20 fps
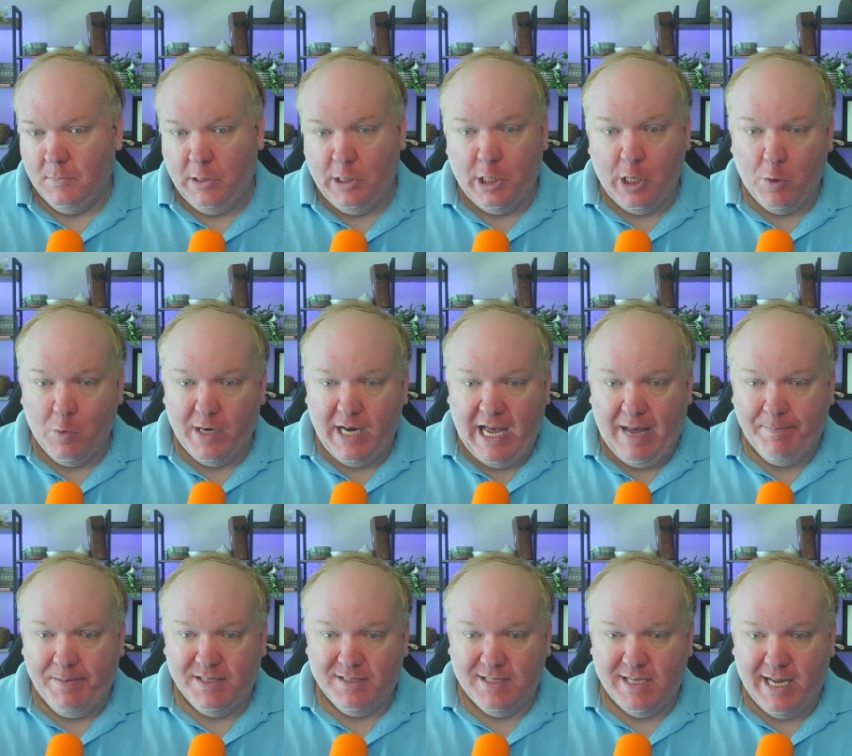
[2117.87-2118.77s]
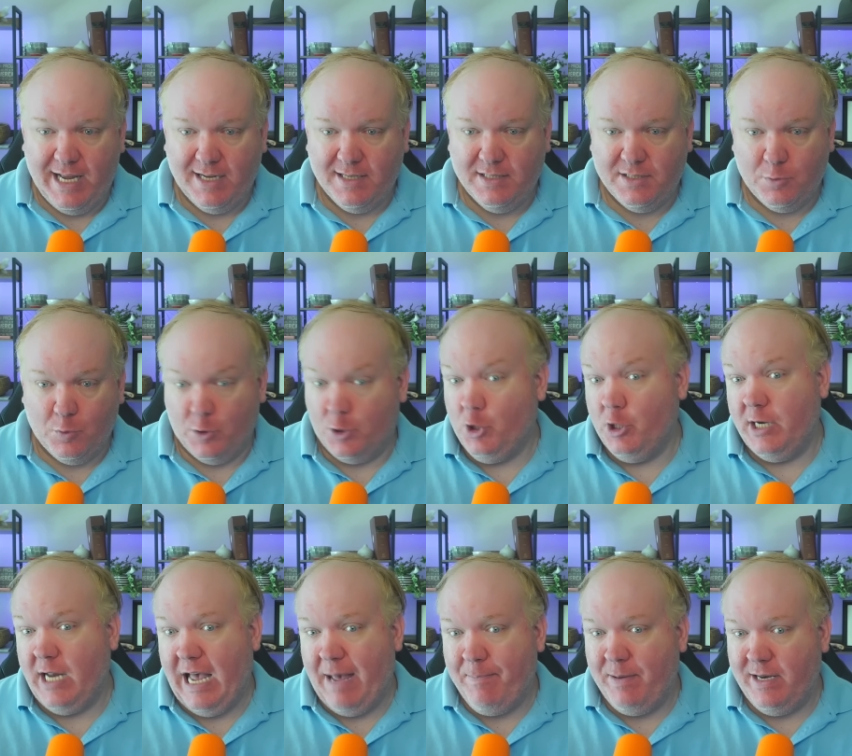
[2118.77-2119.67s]
you know what happens next or
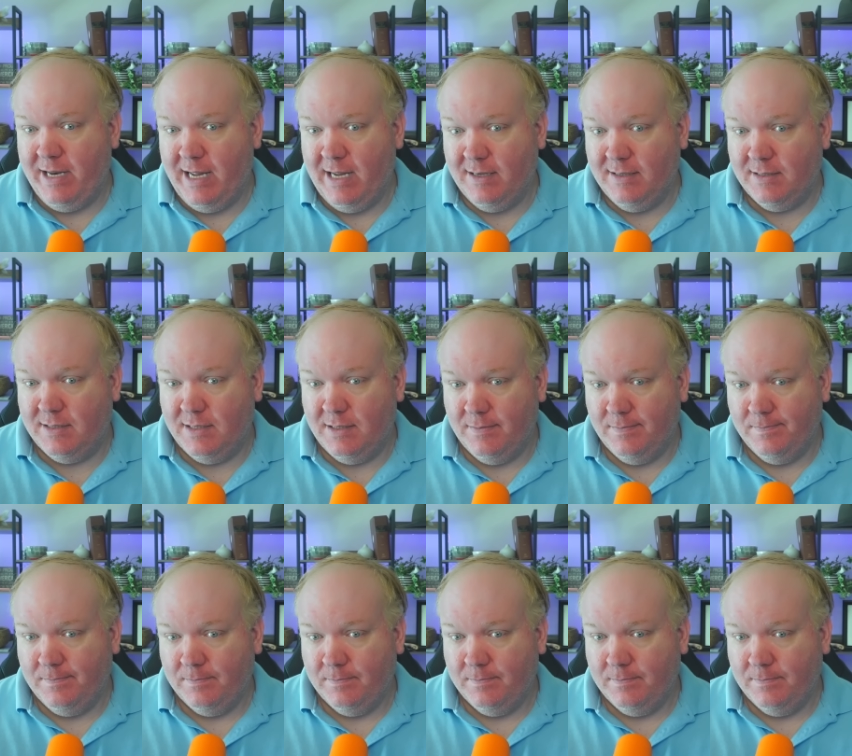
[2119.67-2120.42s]
could happen next?